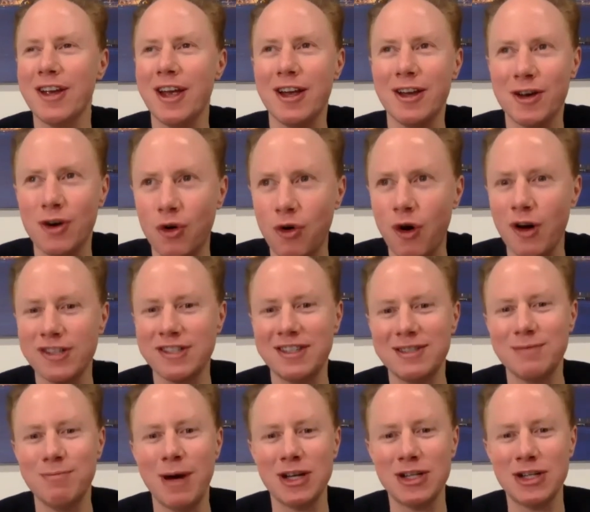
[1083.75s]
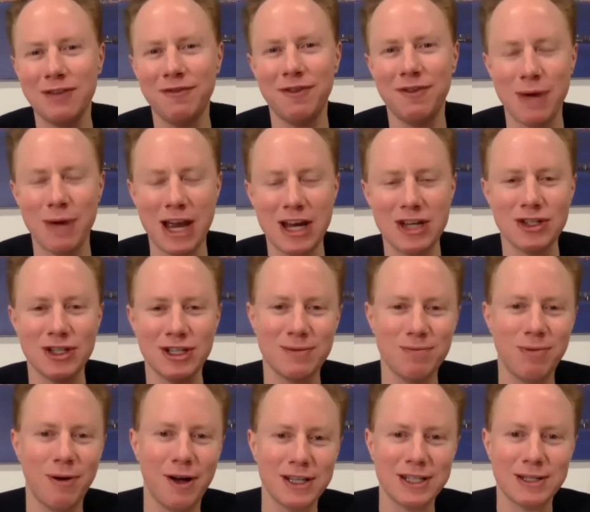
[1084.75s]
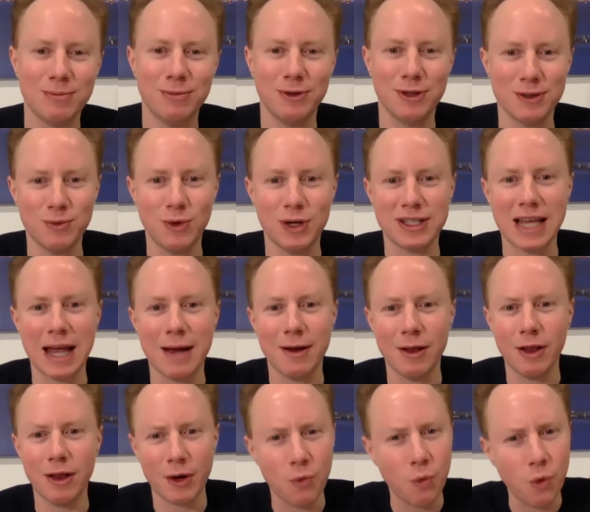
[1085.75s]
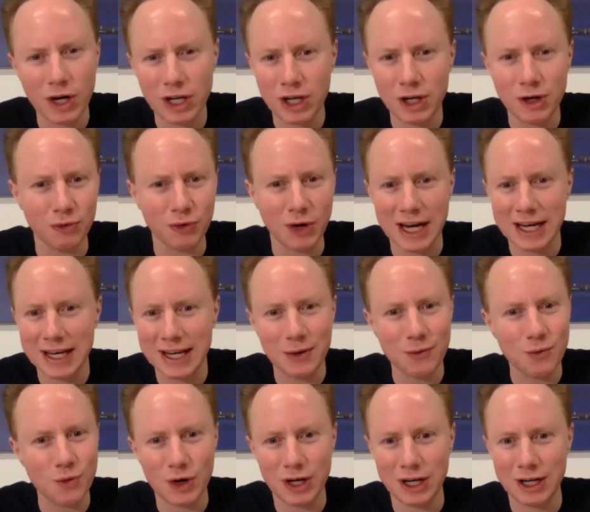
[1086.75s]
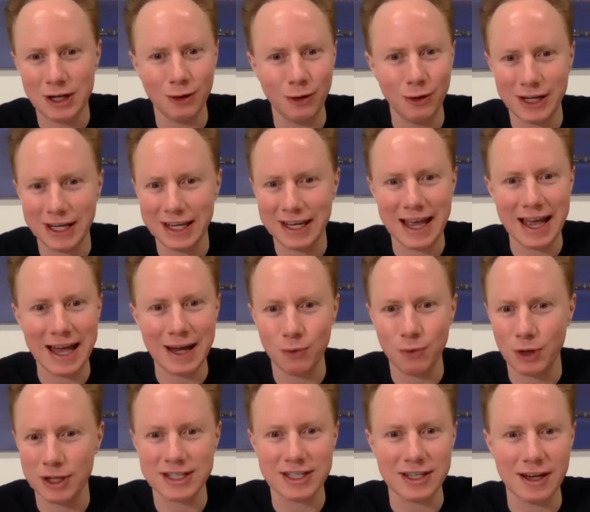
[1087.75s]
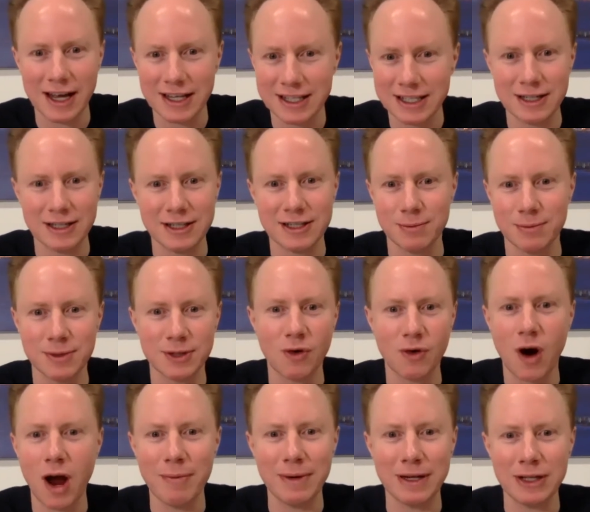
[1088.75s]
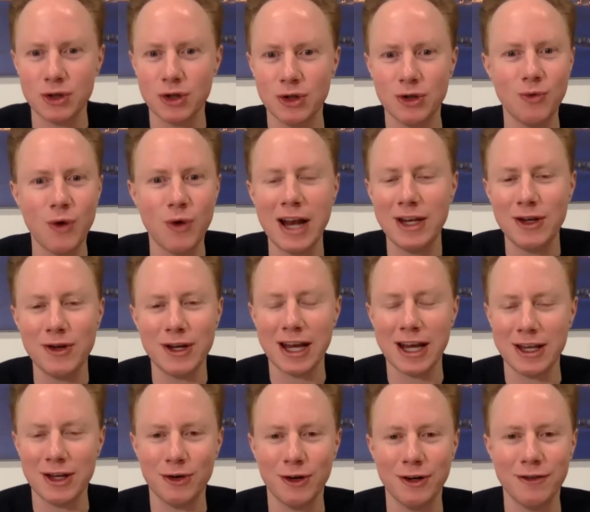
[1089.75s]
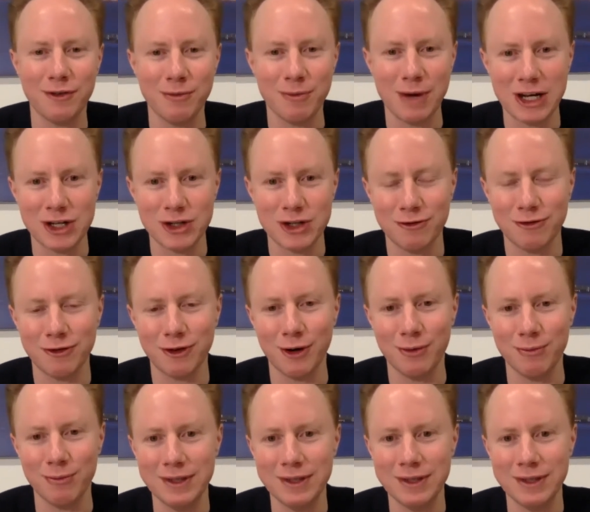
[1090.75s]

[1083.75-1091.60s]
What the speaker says: across as much information as possible as what are you reading? What are you looking at? What sites are you subscribing to? Where do you get your information from?